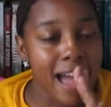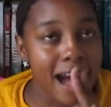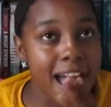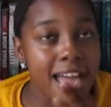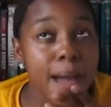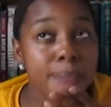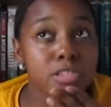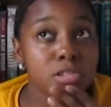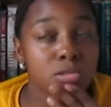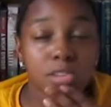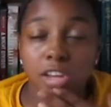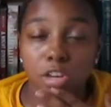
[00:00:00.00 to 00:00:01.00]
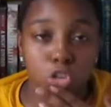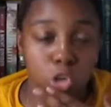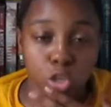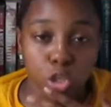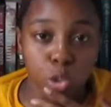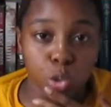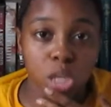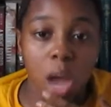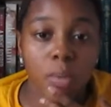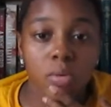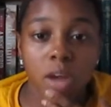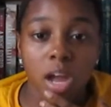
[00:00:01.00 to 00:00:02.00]
I absolutely enjoyed those, so
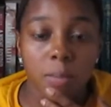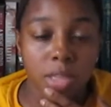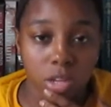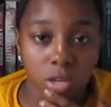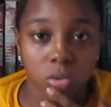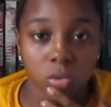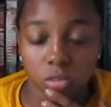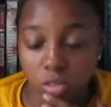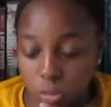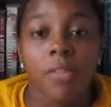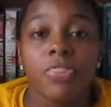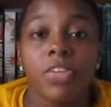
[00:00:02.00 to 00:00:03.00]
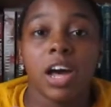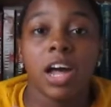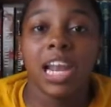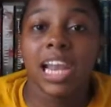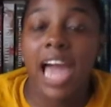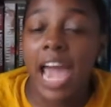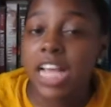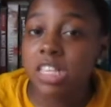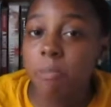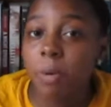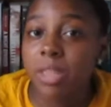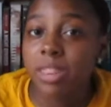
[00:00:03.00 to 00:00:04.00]
I would recommend those. The
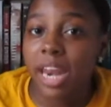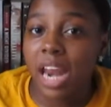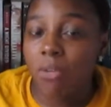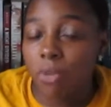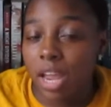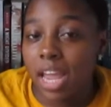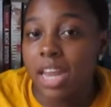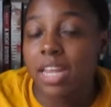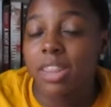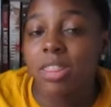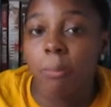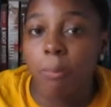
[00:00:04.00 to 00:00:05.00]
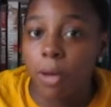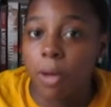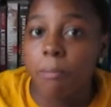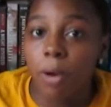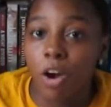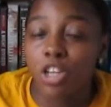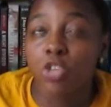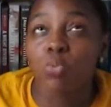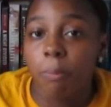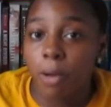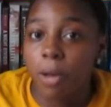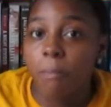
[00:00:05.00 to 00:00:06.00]
last book that I read in the Book of March,
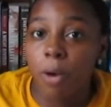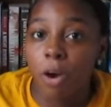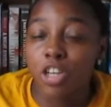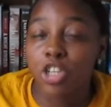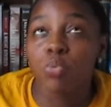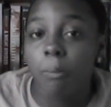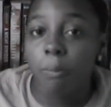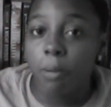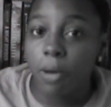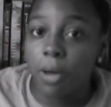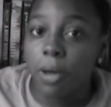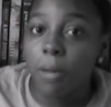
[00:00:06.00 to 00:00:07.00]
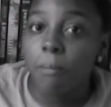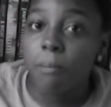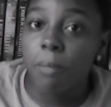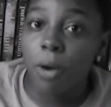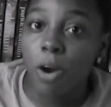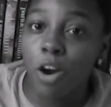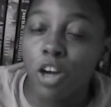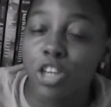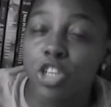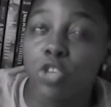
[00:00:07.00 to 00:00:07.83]
Book of March, Book of March